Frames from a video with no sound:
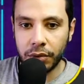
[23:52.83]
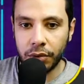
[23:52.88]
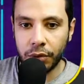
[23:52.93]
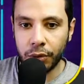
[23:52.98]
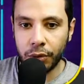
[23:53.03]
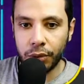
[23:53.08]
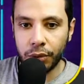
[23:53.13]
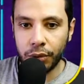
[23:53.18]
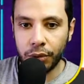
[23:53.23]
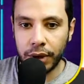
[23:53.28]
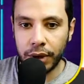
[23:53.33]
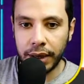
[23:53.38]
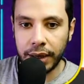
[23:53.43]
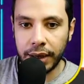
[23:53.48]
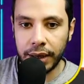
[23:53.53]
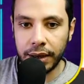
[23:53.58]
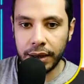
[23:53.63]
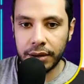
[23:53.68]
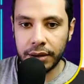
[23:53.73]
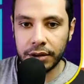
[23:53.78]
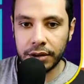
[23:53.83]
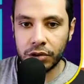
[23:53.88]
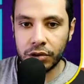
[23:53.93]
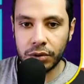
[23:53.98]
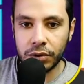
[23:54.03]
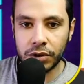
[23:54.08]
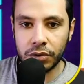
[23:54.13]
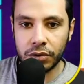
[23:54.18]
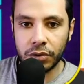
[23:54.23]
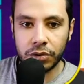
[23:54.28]
okay, this
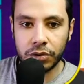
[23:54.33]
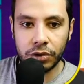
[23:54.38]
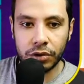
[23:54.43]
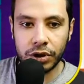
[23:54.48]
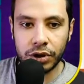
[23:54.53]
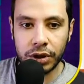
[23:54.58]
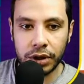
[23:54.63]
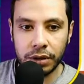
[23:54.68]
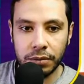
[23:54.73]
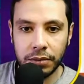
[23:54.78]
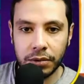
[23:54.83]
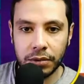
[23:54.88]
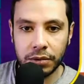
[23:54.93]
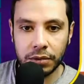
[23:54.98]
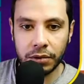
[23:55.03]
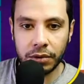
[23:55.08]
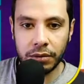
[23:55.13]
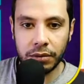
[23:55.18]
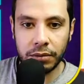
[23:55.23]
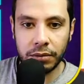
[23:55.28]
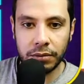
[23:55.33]
one is also cheap, so